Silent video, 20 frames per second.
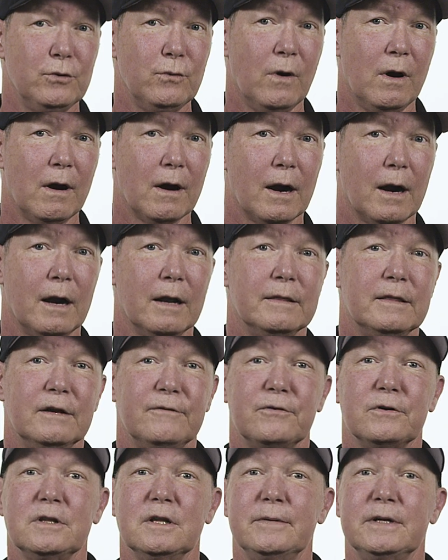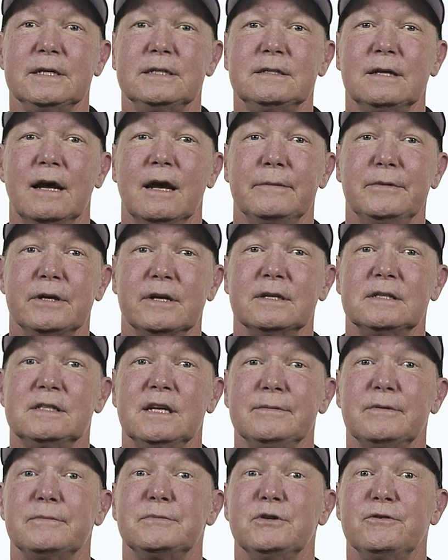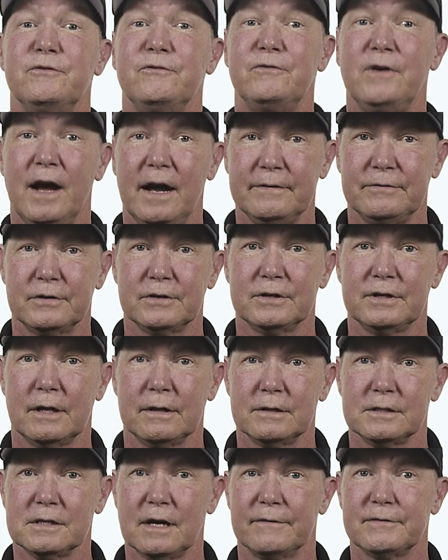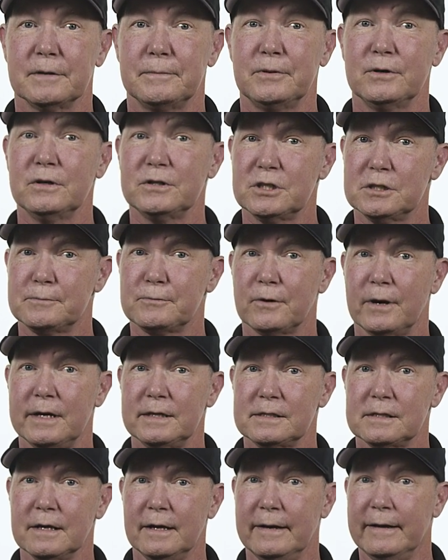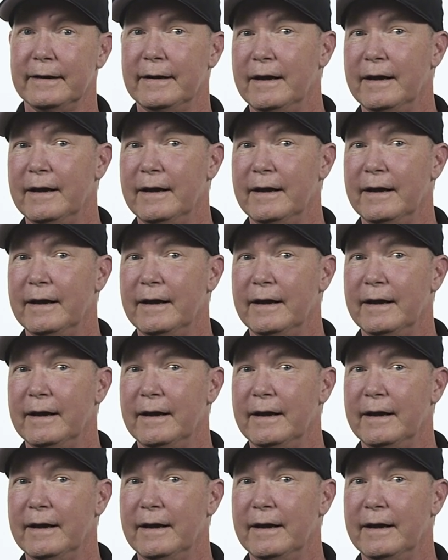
you are, then for a limited time you can save up to $500 off the purchase price